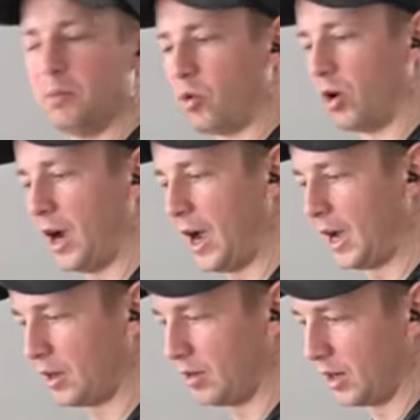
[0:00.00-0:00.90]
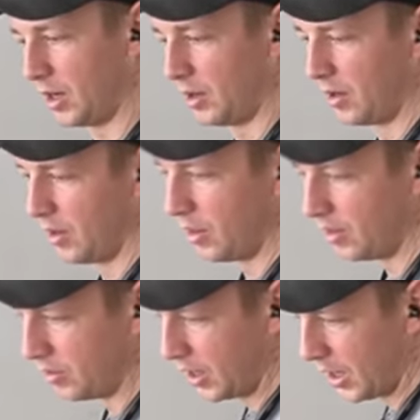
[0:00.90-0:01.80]
more accurate
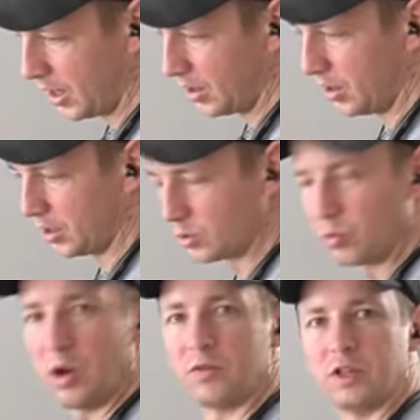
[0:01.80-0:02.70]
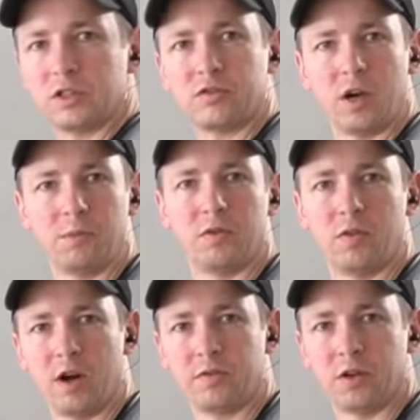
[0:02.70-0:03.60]
than a 12 inch frame of
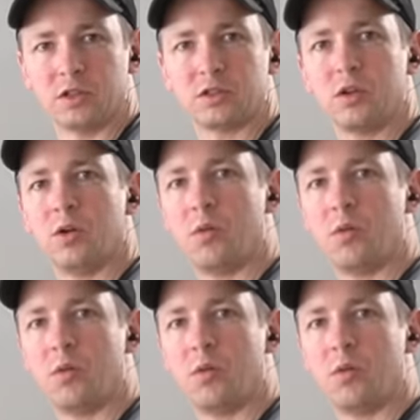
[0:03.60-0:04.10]
reference